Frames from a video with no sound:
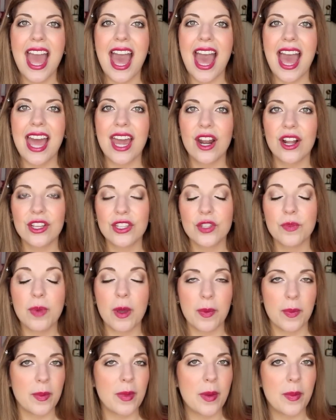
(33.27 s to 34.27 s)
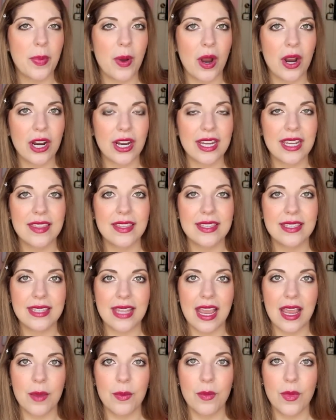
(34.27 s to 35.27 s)
and also peppermint bark in the
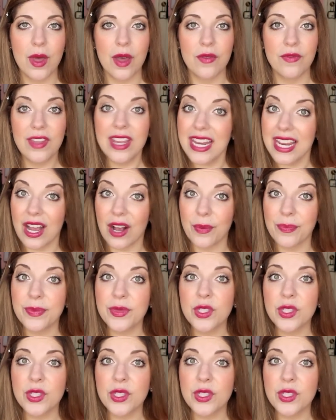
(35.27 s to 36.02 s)
same video.